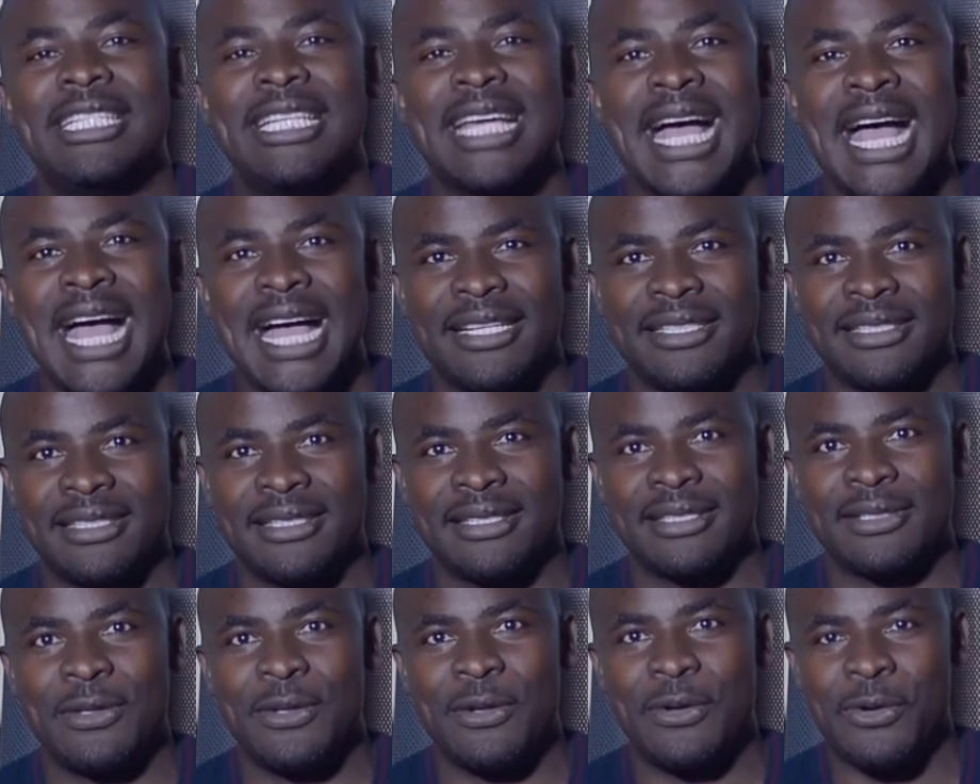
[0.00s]

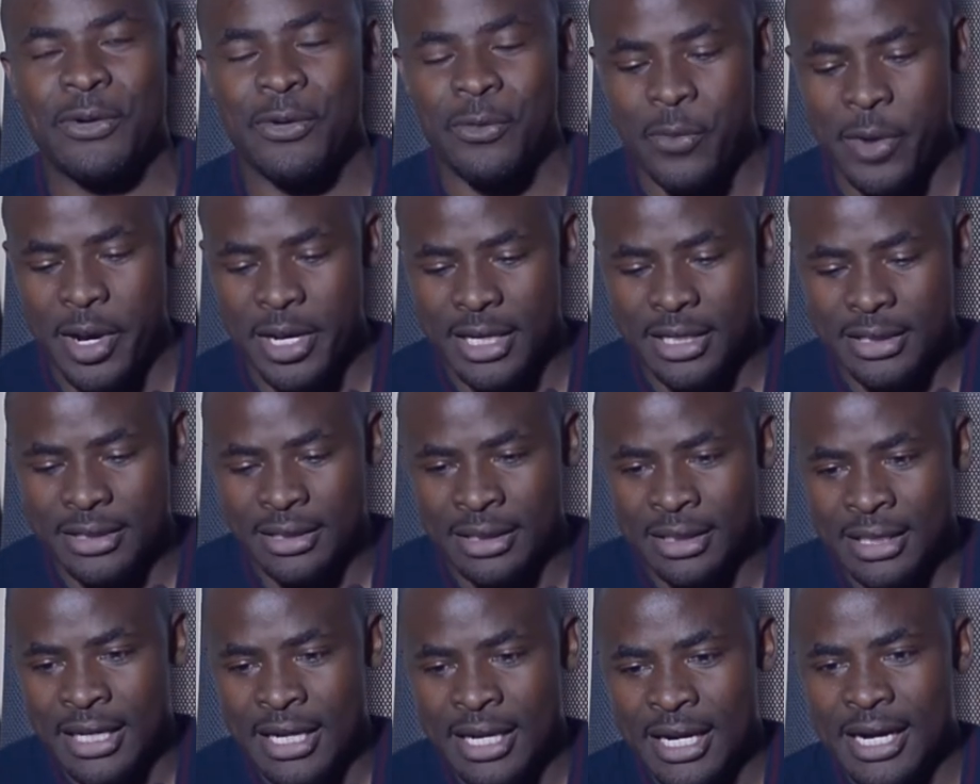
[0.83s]
does, you know, when
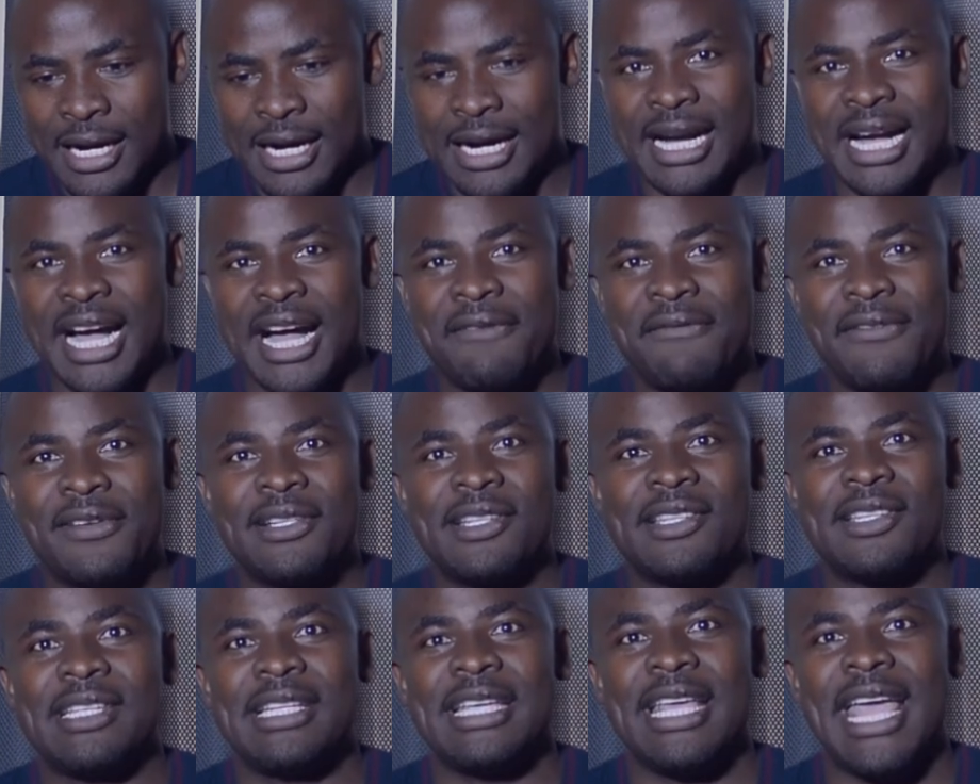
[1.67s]
it
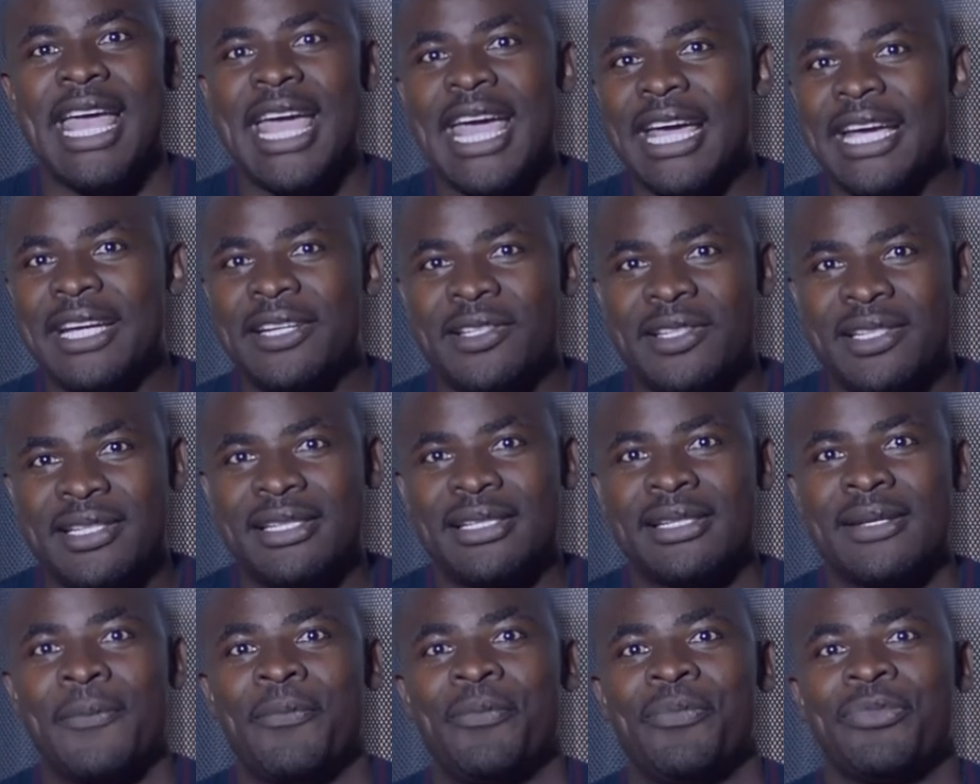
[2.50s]
covers the
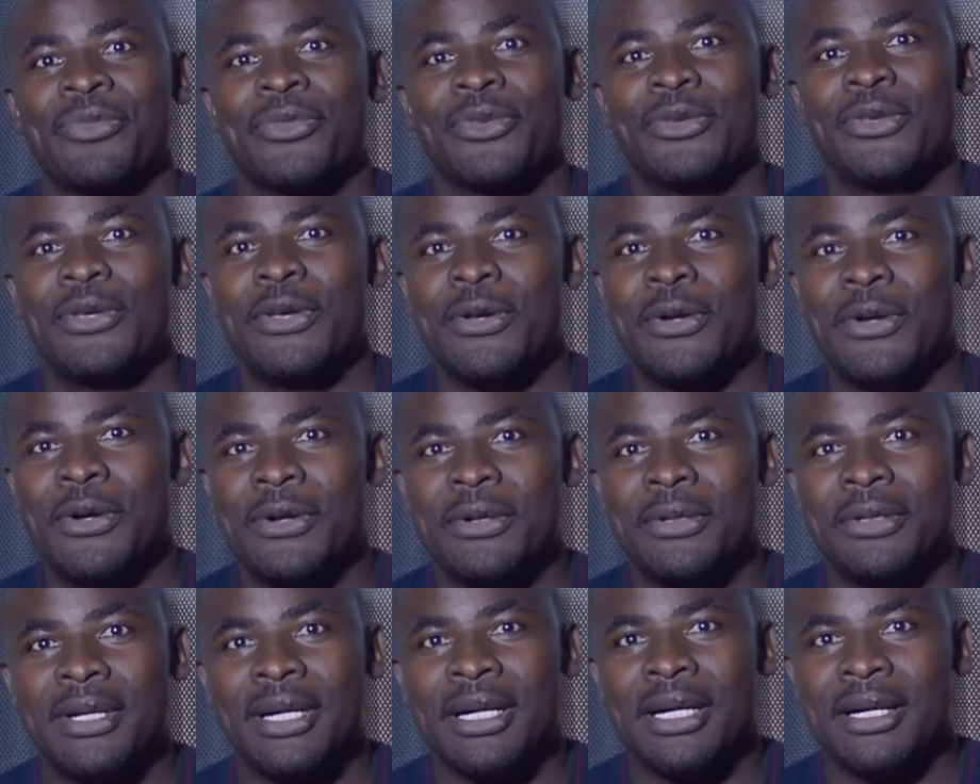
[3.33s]
eggs, you
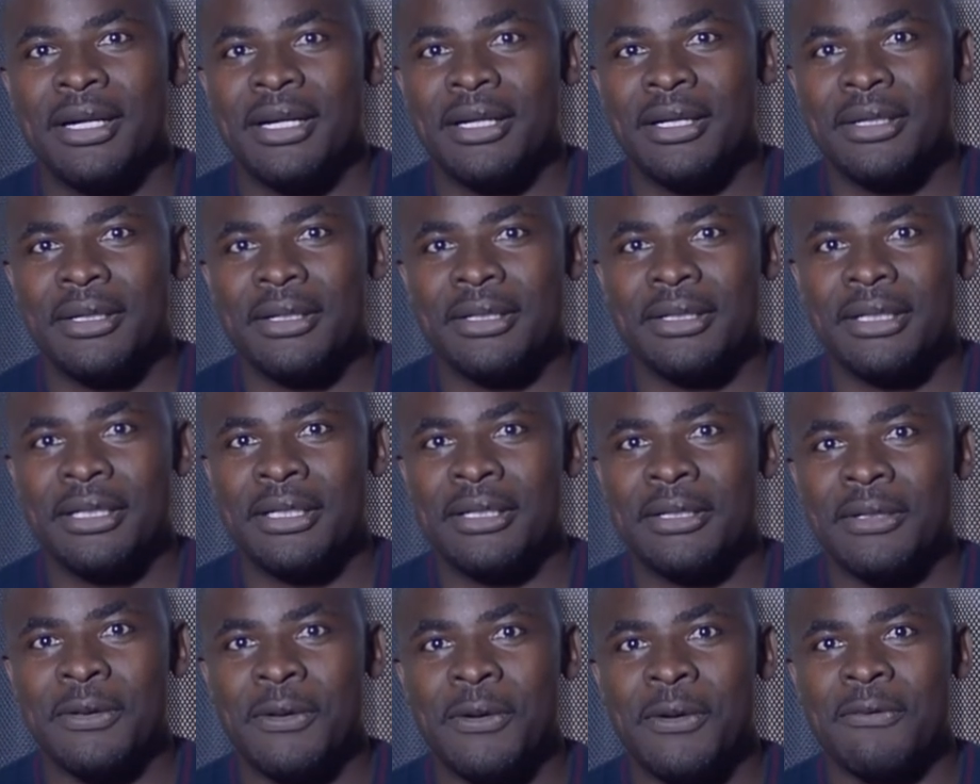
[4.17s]
know, uh,
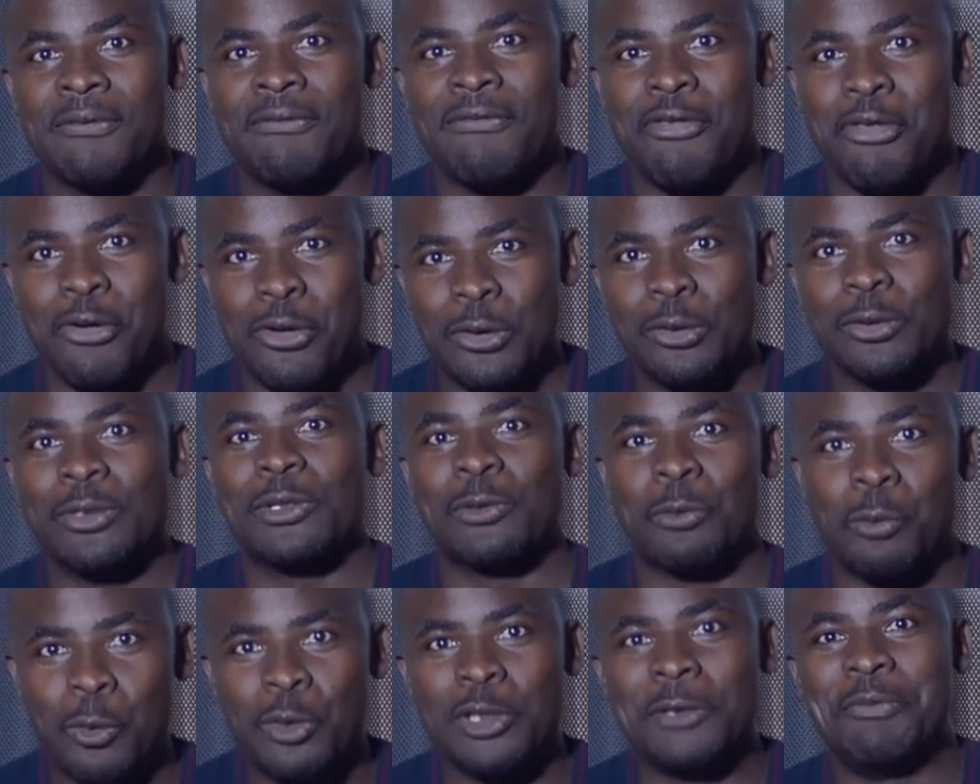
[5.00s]
uh, of
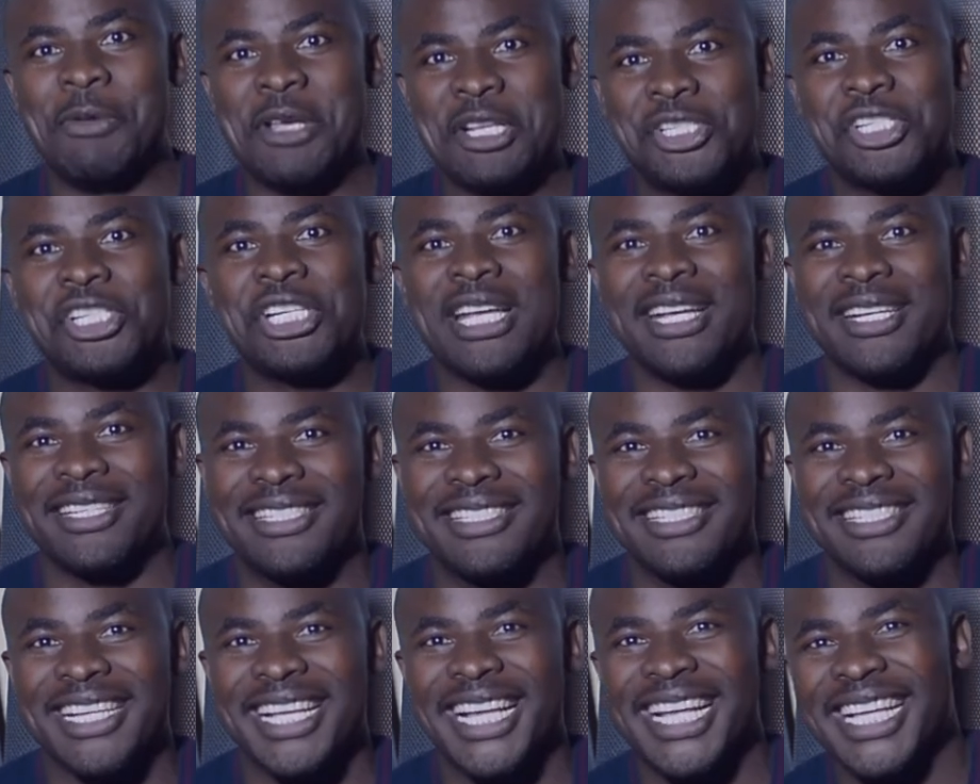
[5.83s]
those would-be
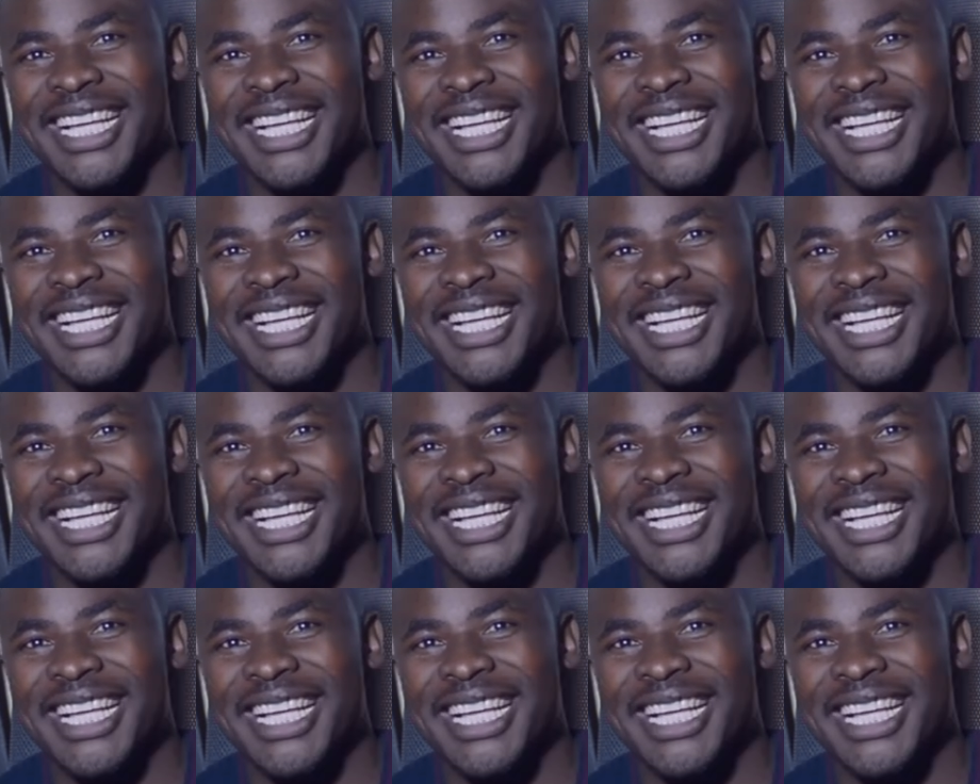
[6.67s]
chicks.